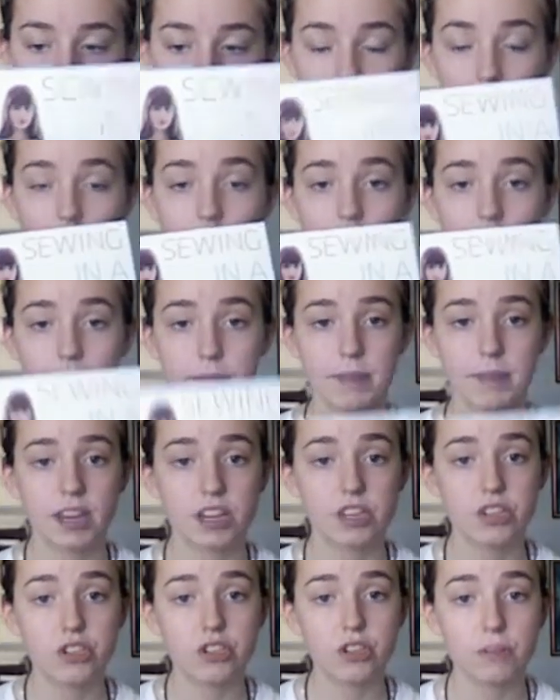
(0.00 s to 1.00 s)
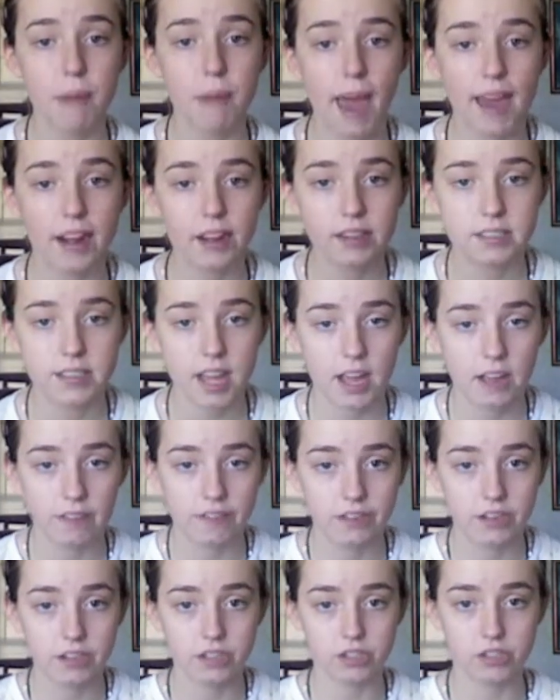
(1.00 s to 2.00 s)
I have made 2 patterns out
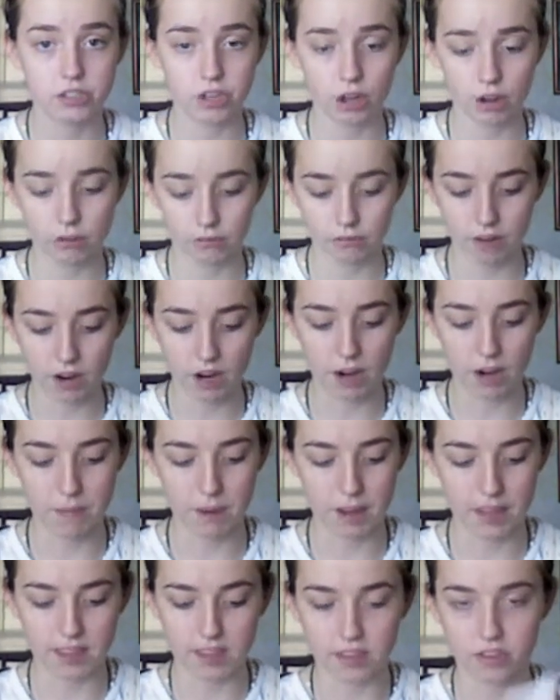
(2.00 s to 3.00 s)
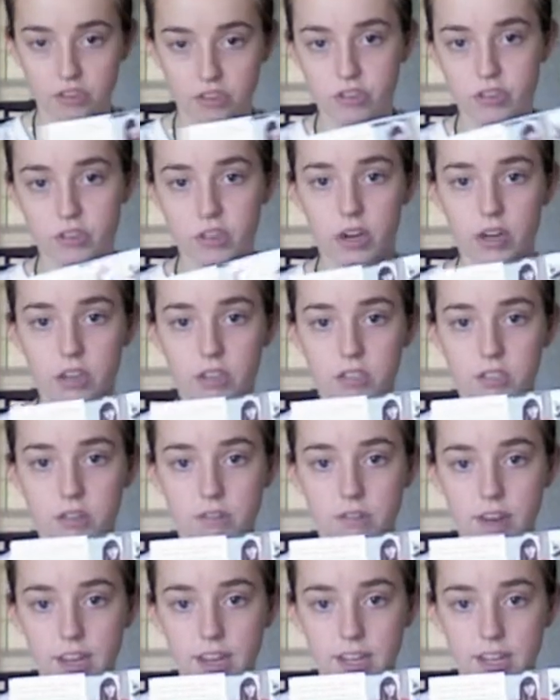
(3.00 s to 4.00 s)
of here so far. I made the skirt
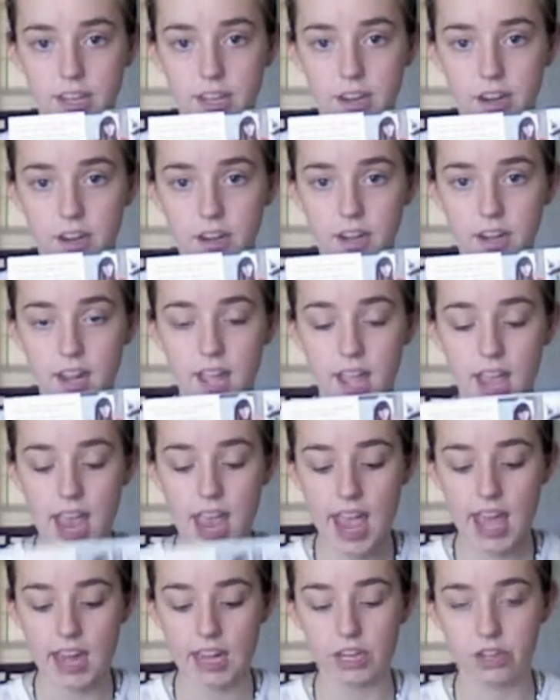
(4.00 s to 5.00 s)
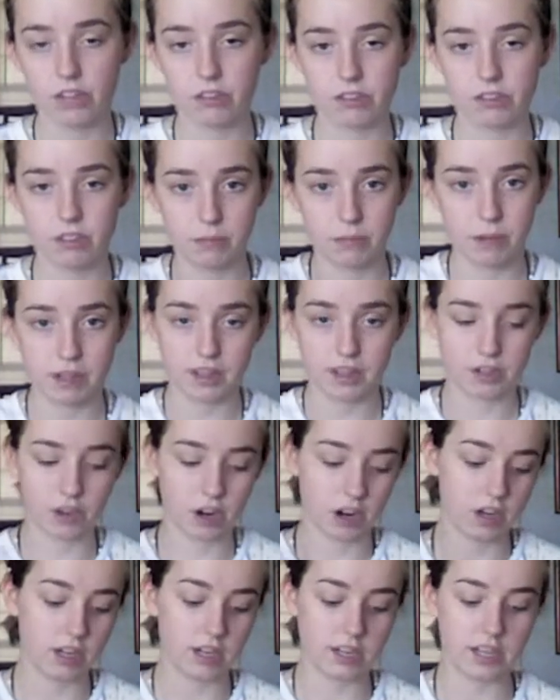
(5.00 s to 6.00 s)
right here, and I also made the
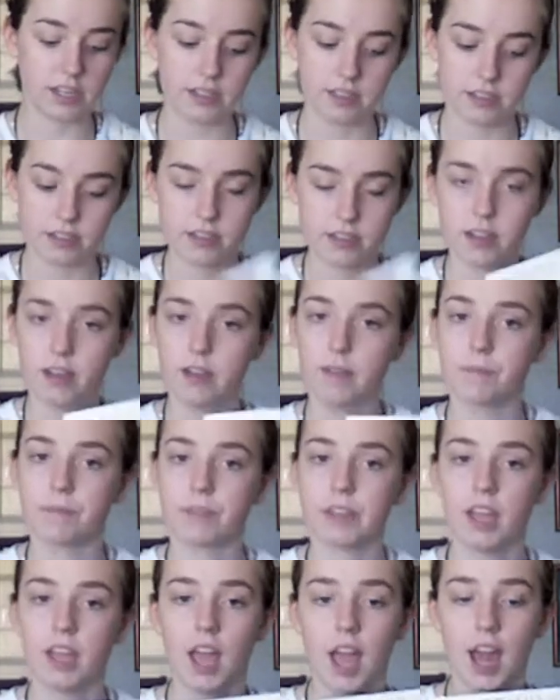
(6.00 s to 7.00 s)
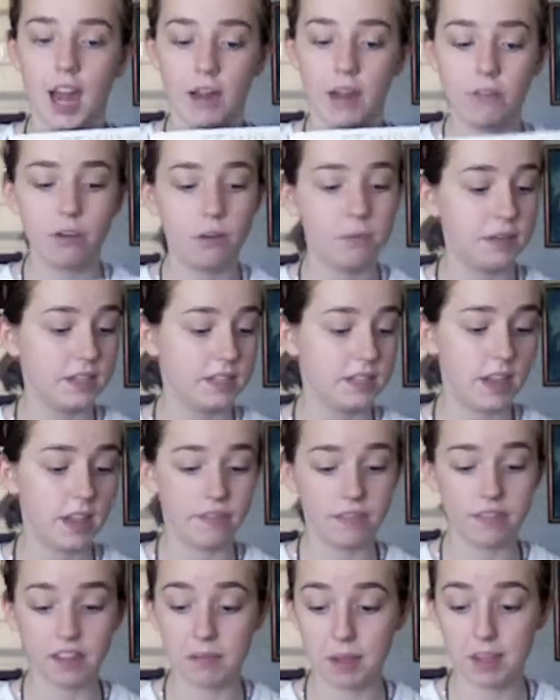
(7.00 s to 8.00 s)
cardigan. So I will be
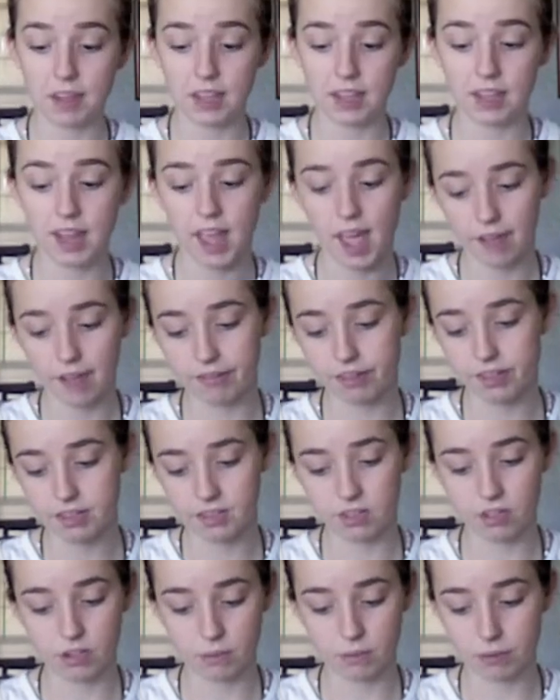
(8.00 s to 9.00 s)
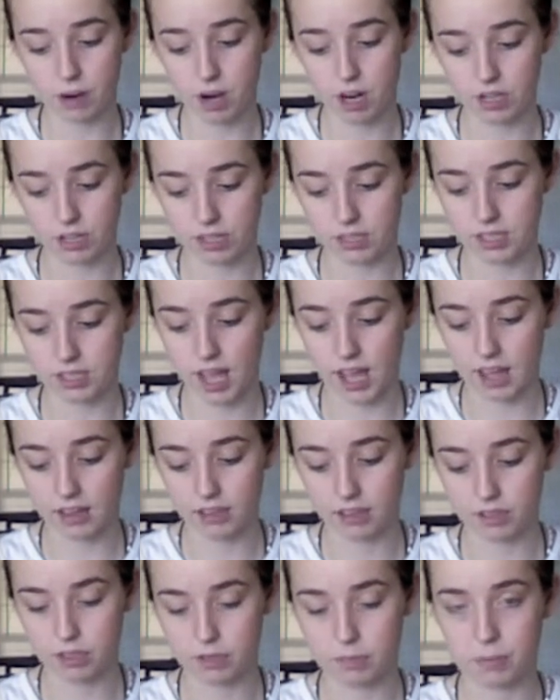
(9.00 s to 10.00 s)
definitely making every single project out of
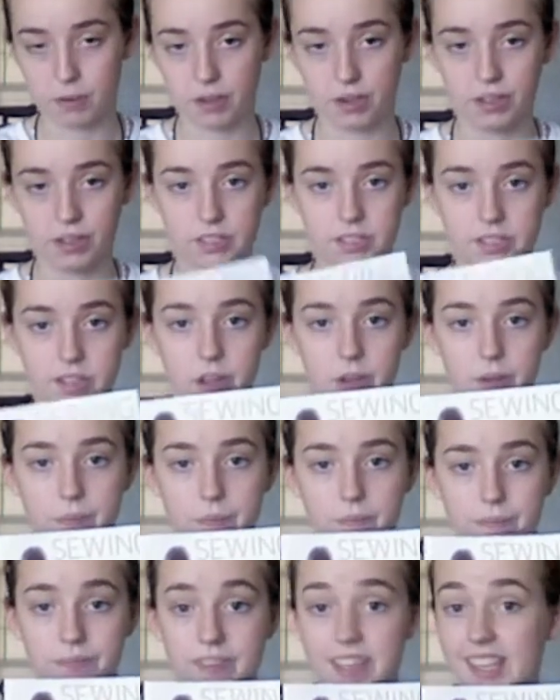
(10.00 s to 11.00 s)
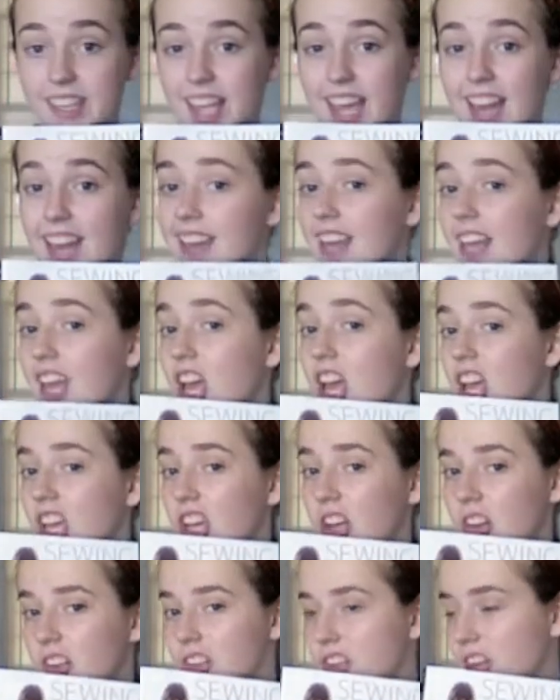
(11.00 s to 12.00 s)
this book. So again,
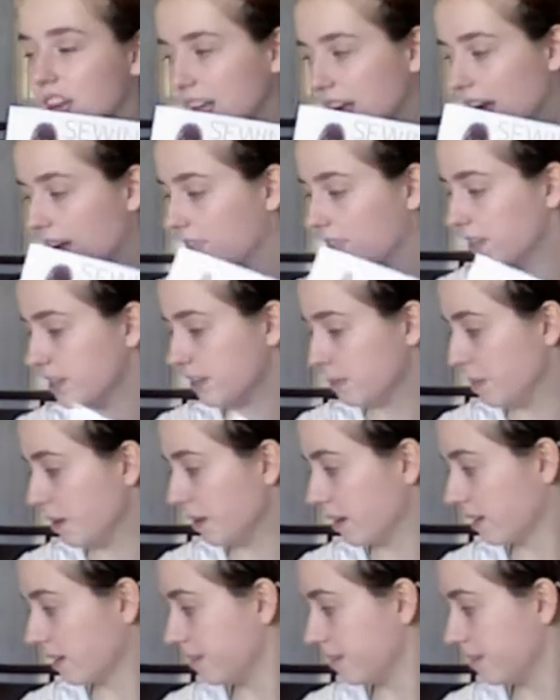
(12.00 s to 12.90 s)
go and check out this book.